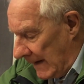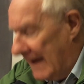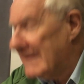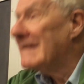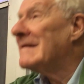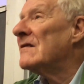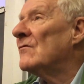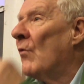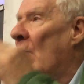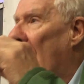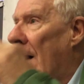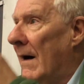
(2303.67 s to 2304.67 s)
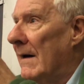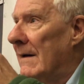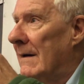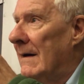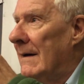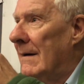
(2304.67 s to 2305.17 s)
And this is why,
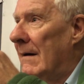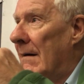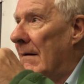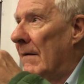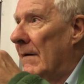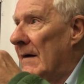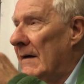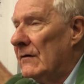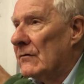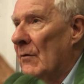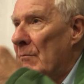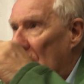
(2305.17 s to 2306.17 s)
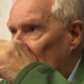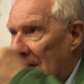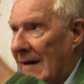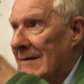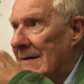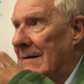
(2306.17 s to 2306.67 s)
in the
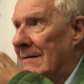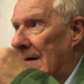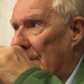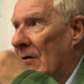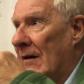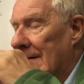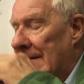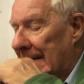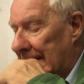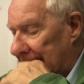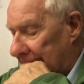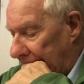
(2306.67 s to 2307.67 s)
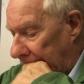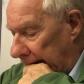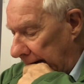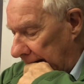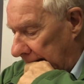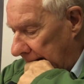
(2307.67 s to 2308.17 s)
modern democratic
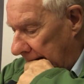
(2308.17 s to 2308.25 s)
state,